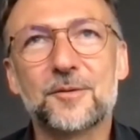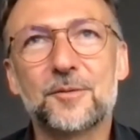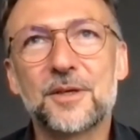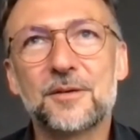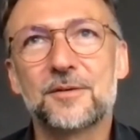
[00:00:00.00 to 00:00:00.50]

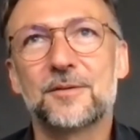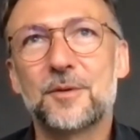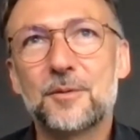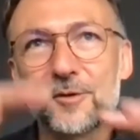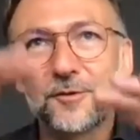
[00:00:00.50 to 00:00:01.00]

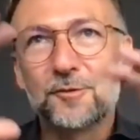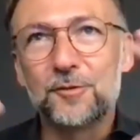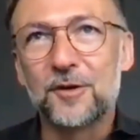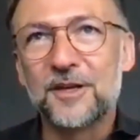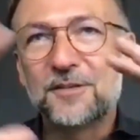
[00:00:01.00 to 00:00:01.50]
we want
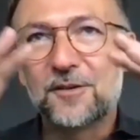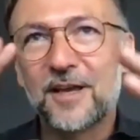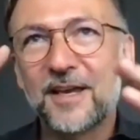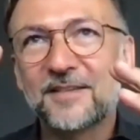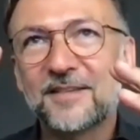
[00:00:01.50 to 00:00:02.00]
to
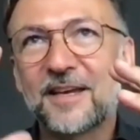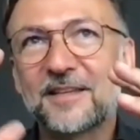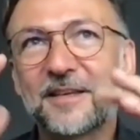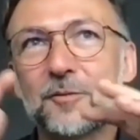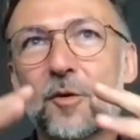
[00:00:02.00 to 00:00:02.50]
isolate
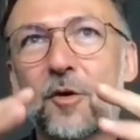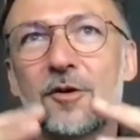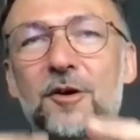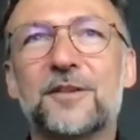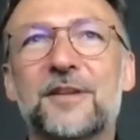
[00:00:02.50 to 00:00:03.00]
and
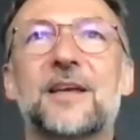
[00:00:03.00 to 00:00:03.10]
work on.